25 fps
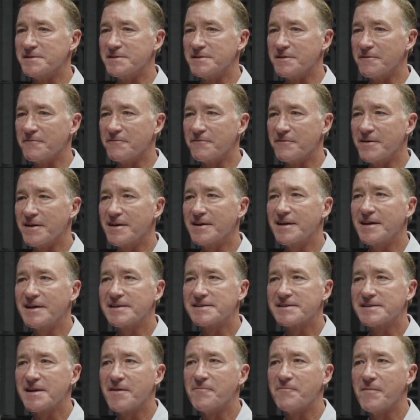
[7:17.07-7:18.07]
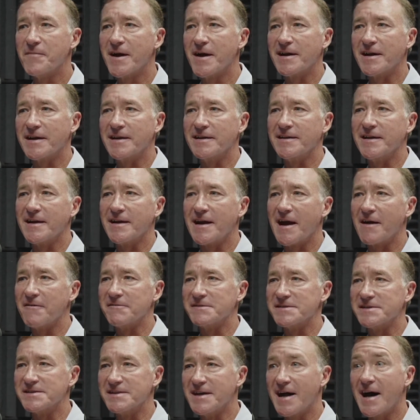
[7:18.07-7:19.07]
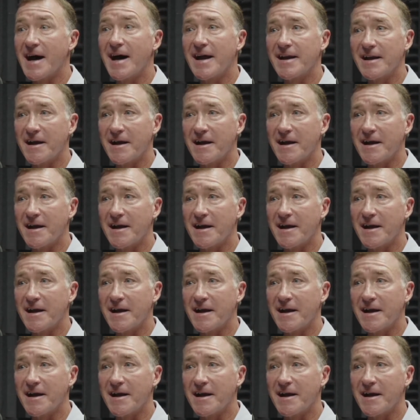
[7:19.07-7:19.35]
defending somebody that I was not,